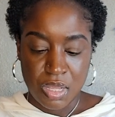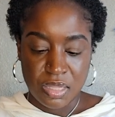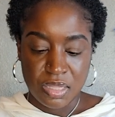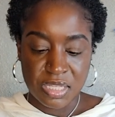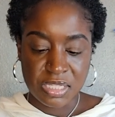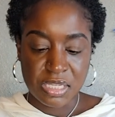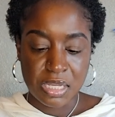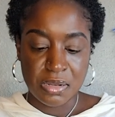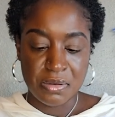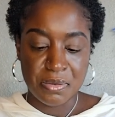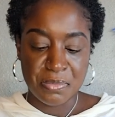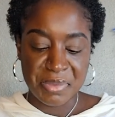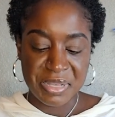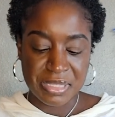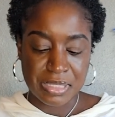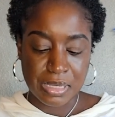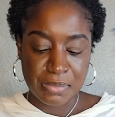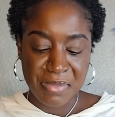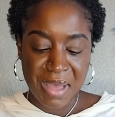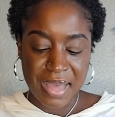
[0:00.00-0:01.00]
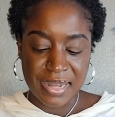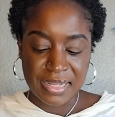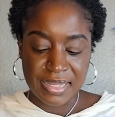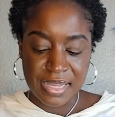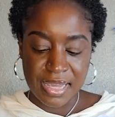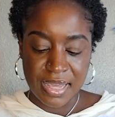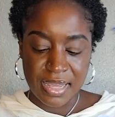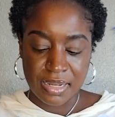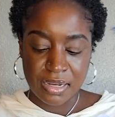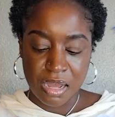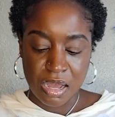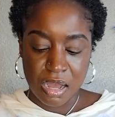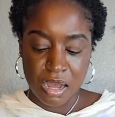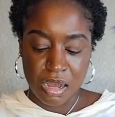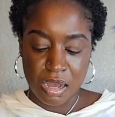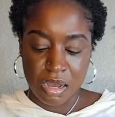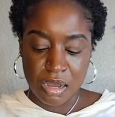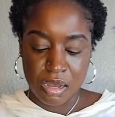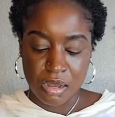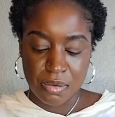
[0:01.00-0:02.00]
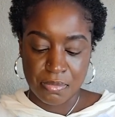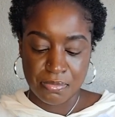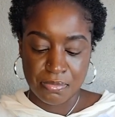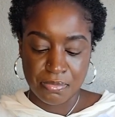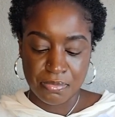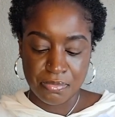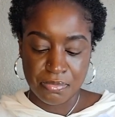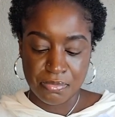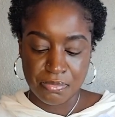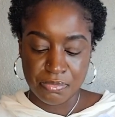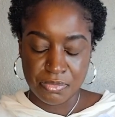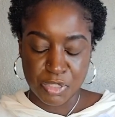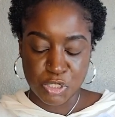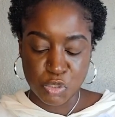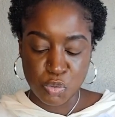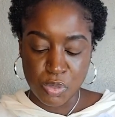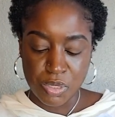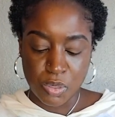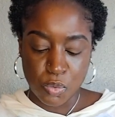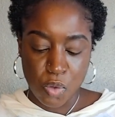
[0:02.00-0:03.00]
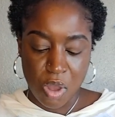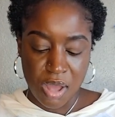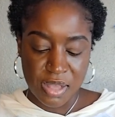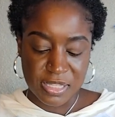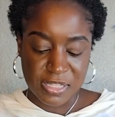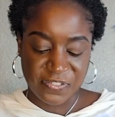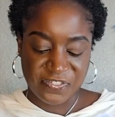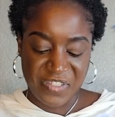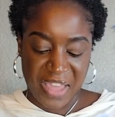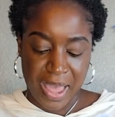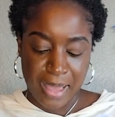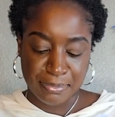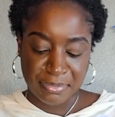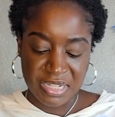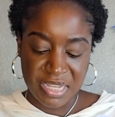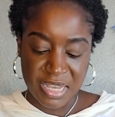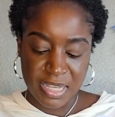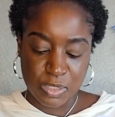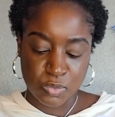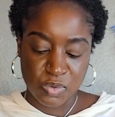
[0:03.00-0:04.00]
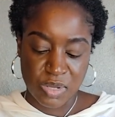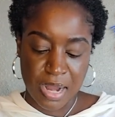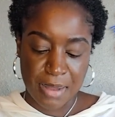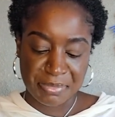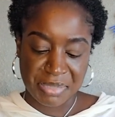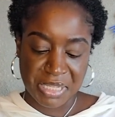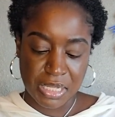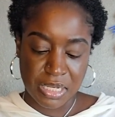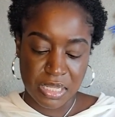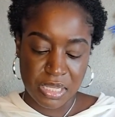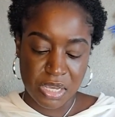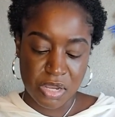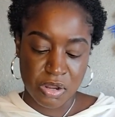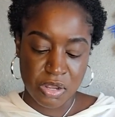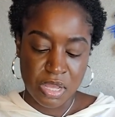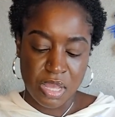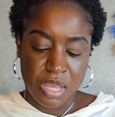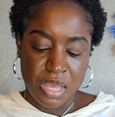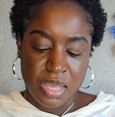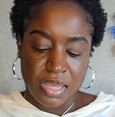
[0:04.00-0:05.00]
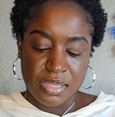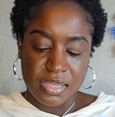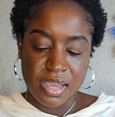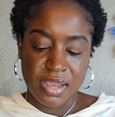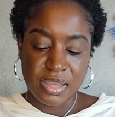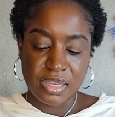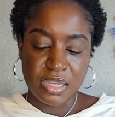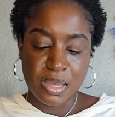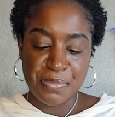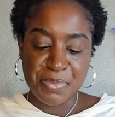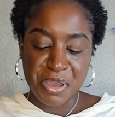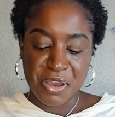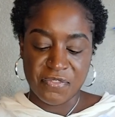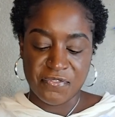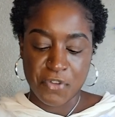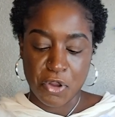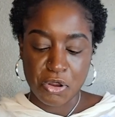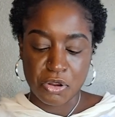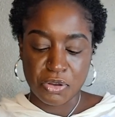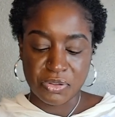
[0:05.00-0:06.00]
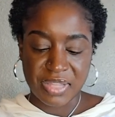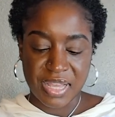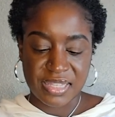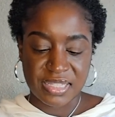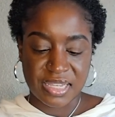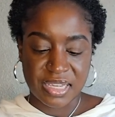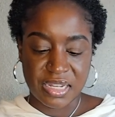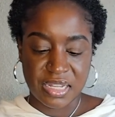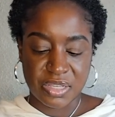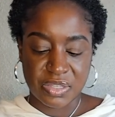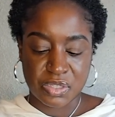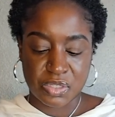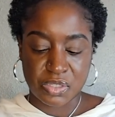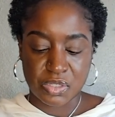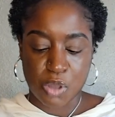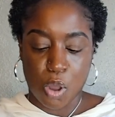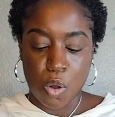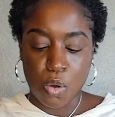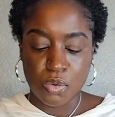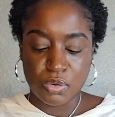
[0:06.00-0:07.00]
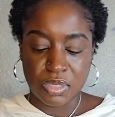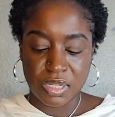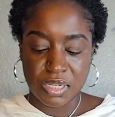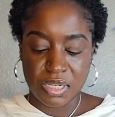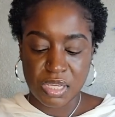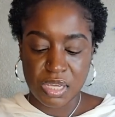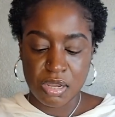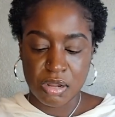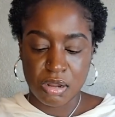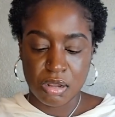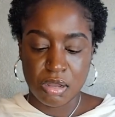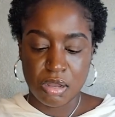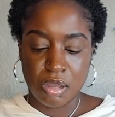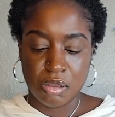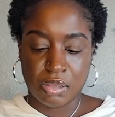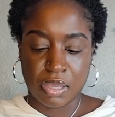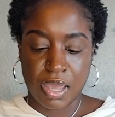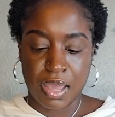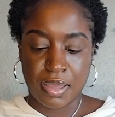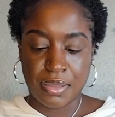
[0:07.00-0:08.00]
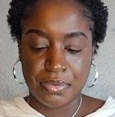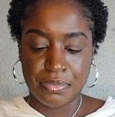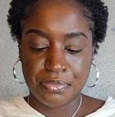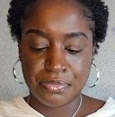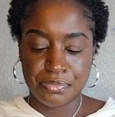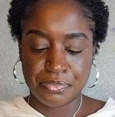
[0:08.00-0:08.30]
This could have been somebody in this Queen of Wands family is what I'm getting here. Yeah, it could be a Virgo that's getting scolded here, okay?